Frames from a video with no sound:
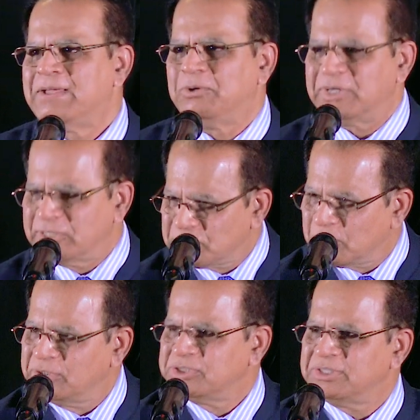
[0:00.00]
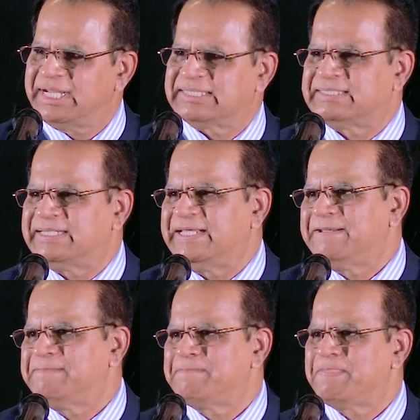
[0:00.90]
who controls your destiny.
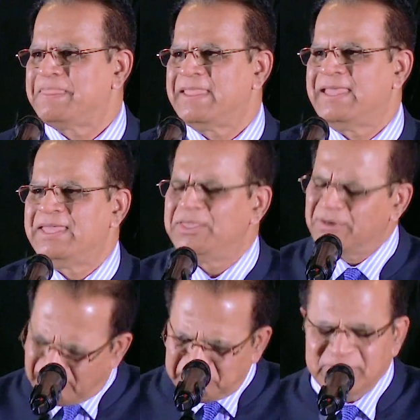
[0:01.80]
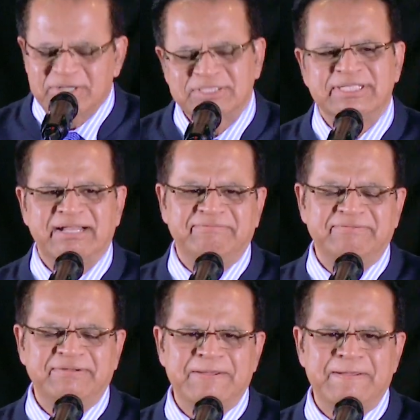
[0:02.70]
You humble yourself.